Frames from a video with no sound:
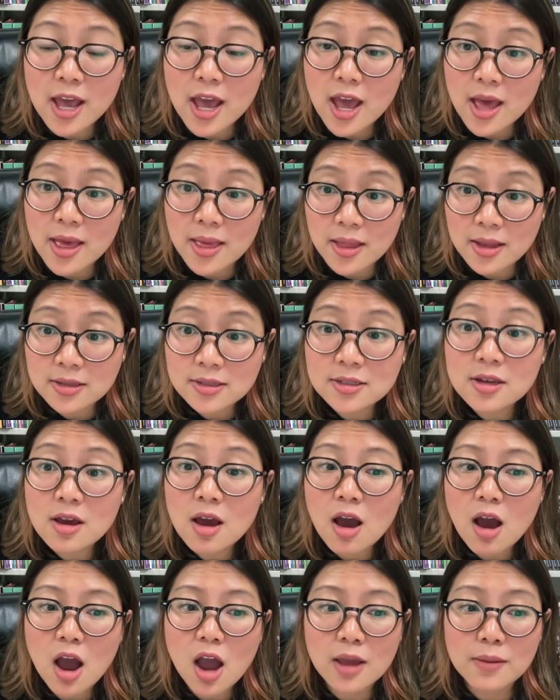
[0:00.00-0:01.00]
and
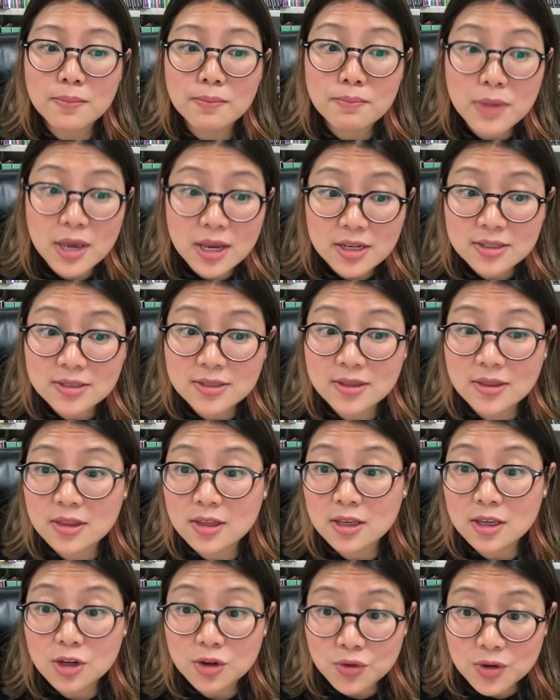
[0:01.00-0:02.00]
I mixed the
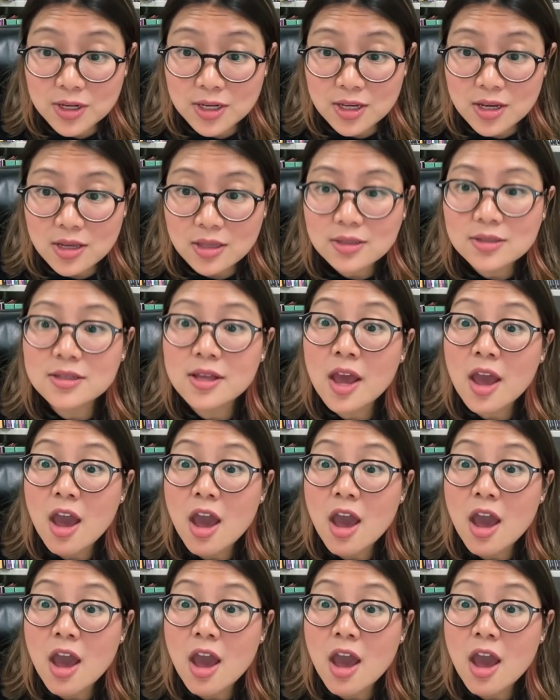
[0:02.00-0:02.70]
ingredients